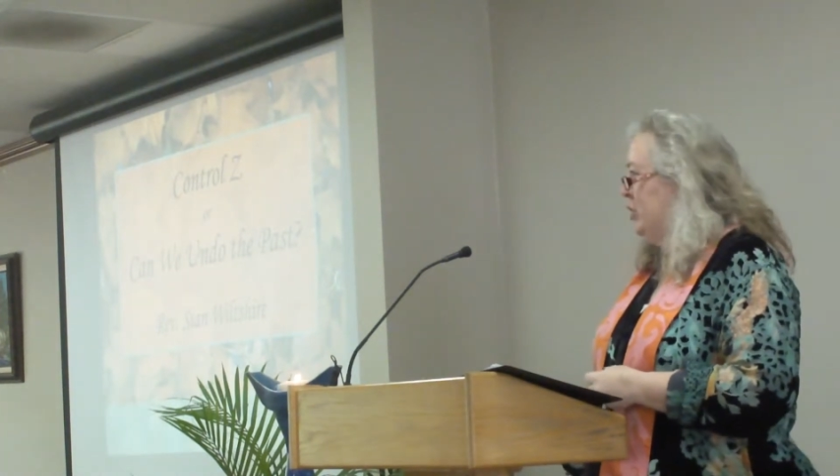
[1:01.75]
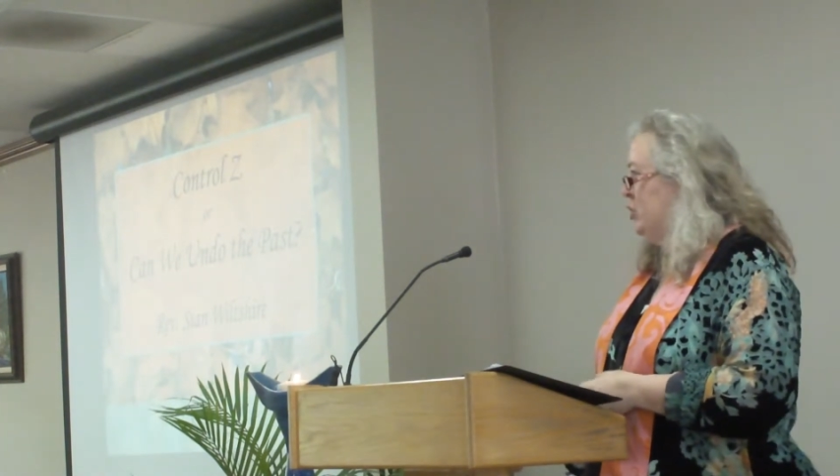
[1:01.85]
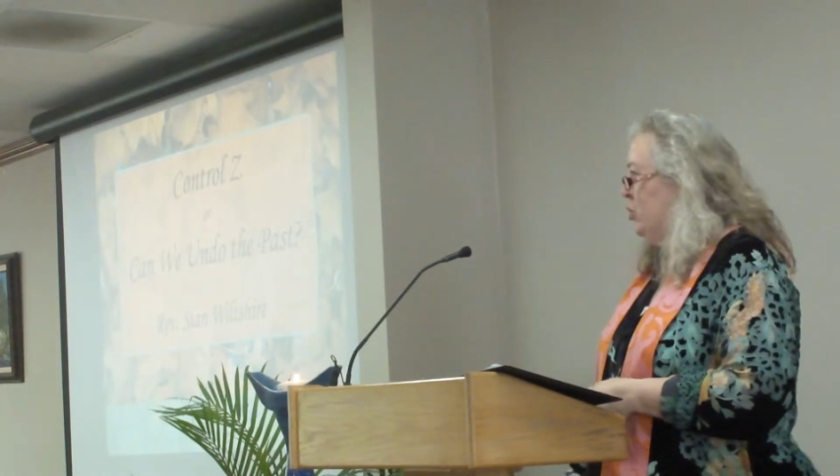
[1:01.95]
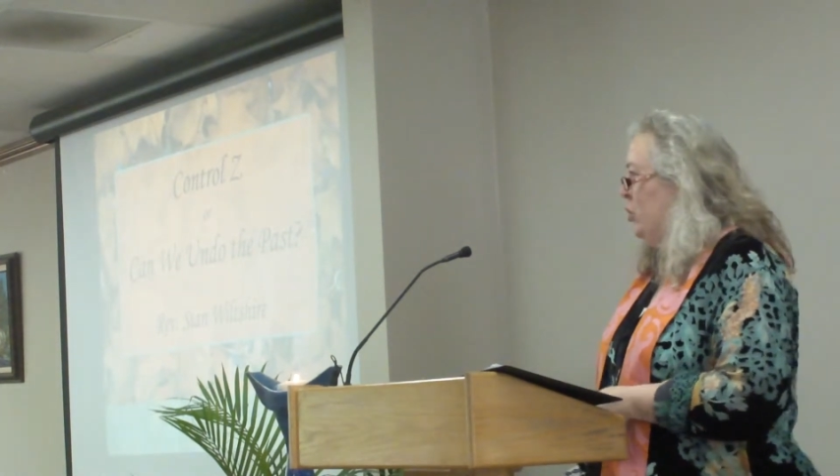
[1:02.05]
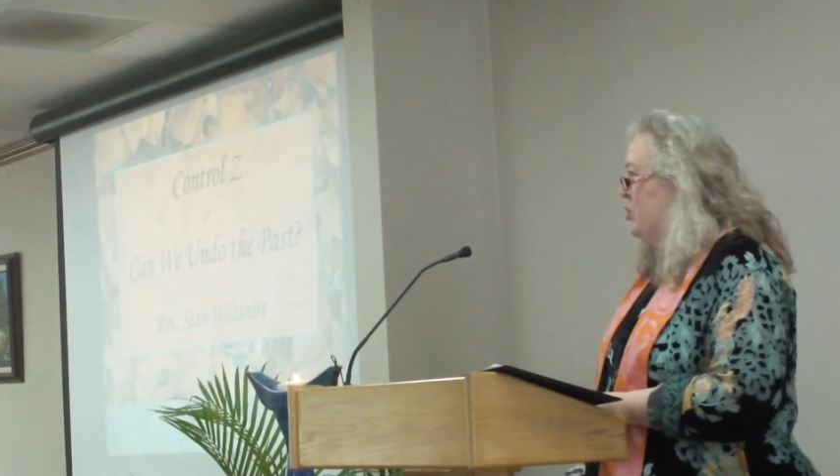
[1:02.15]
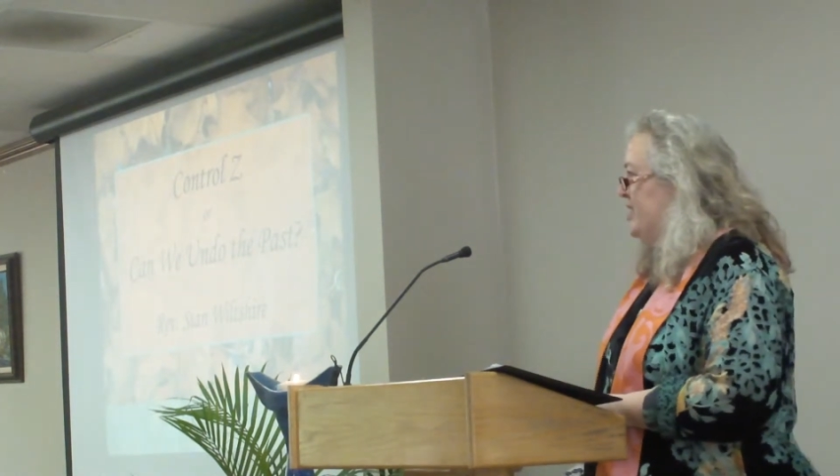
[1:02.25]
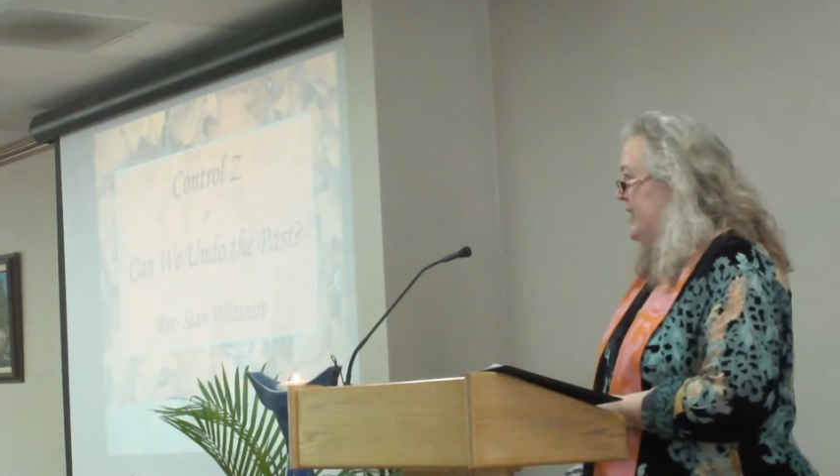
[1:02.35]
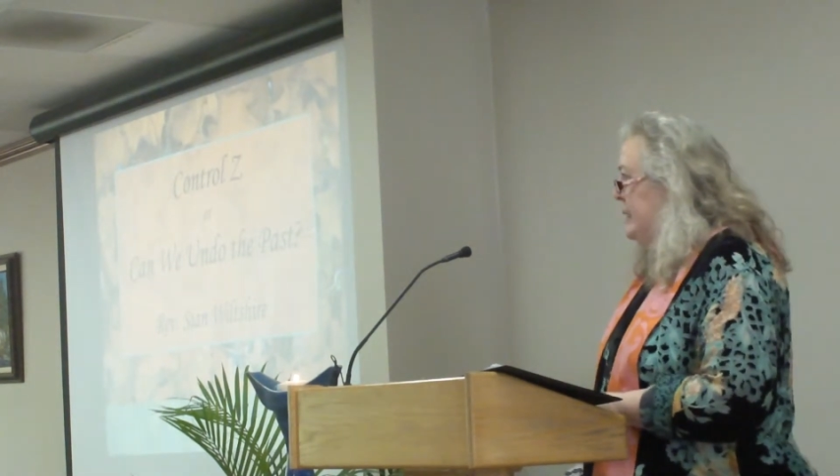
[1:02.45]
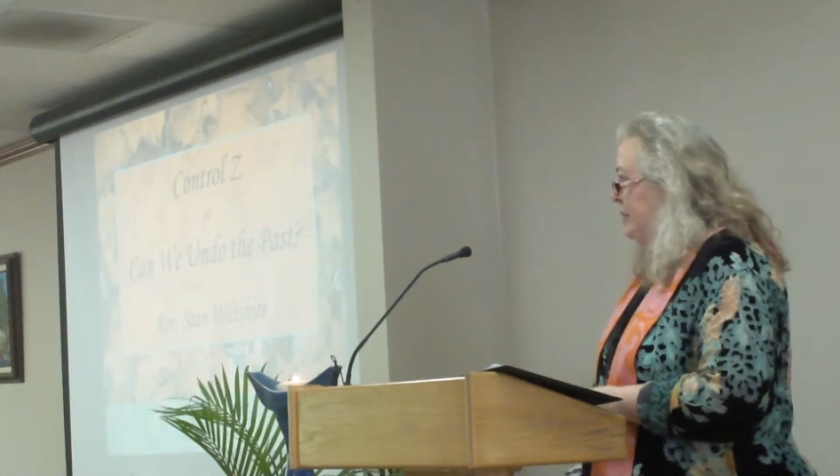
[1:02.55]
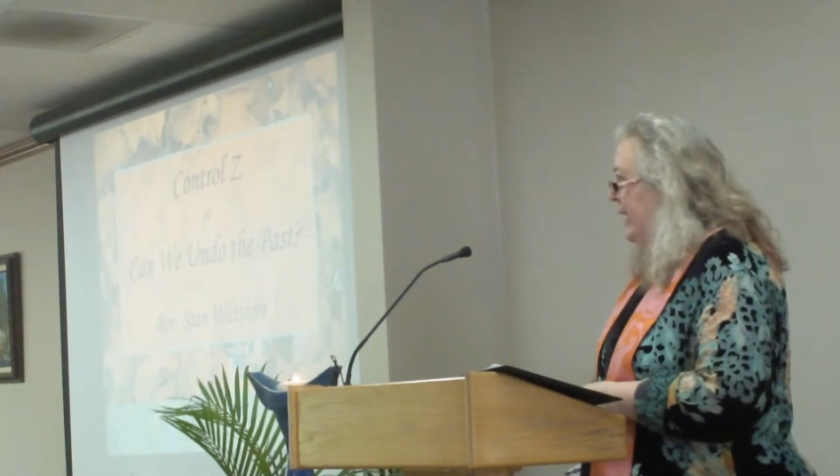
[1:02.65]

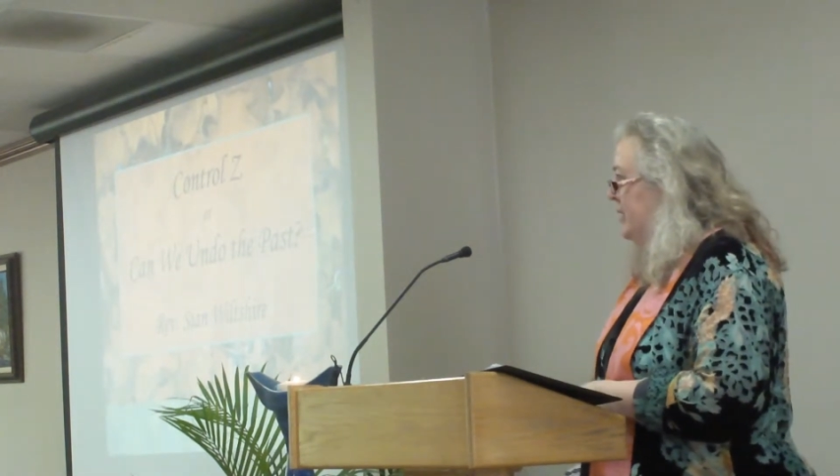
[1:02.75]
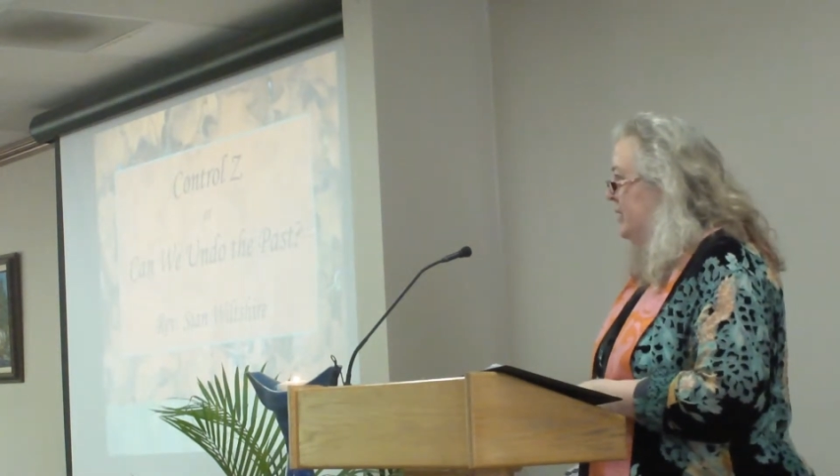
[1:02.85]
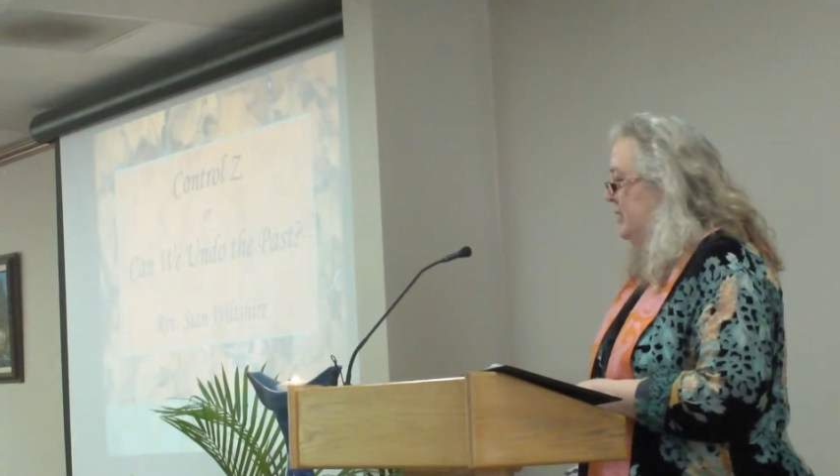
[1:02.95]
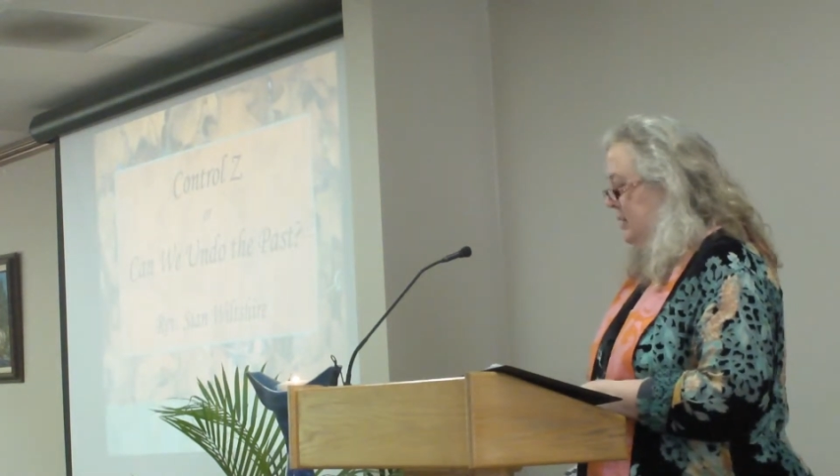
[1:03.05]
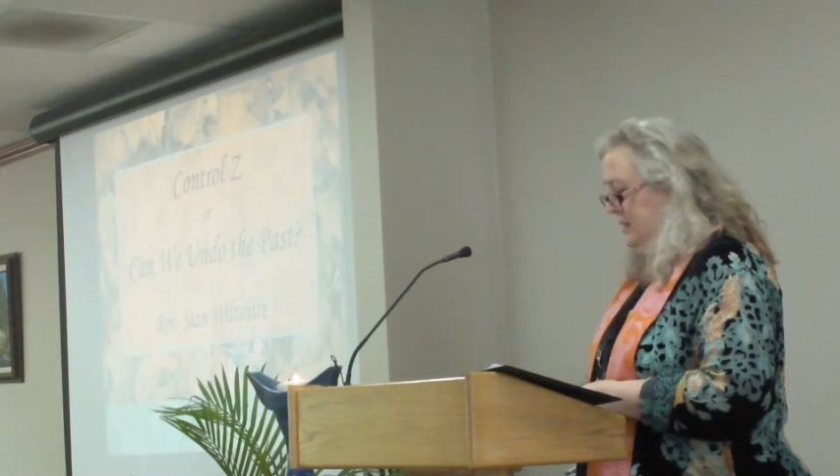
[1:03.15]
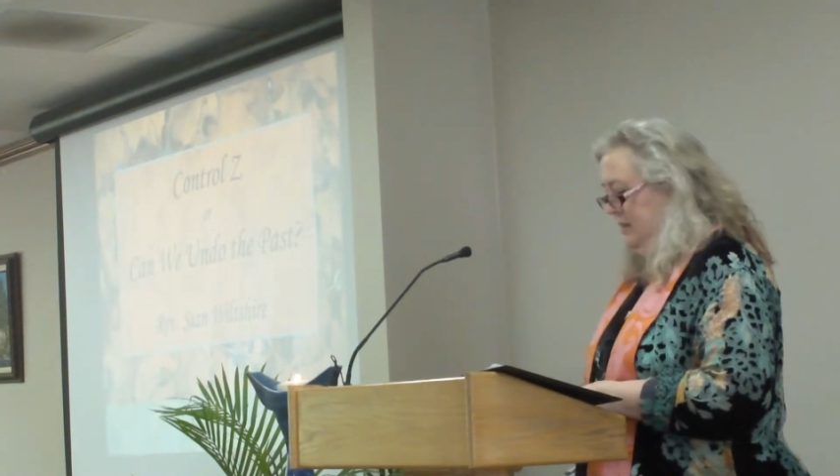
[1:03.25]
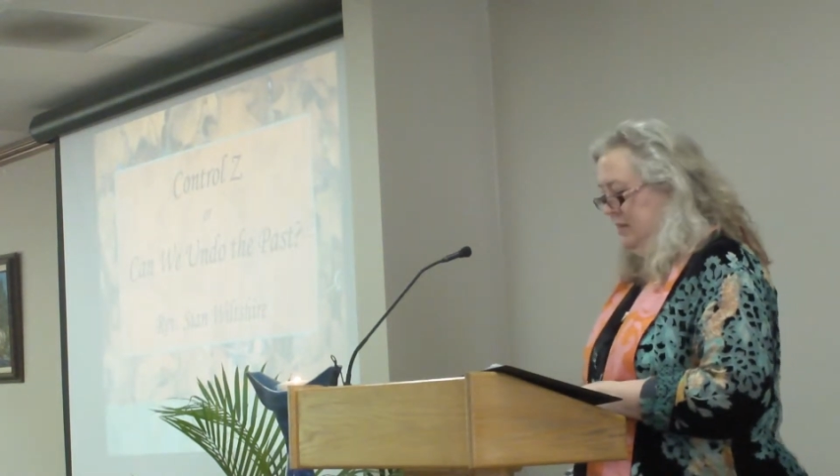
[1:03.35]
Control-Z button?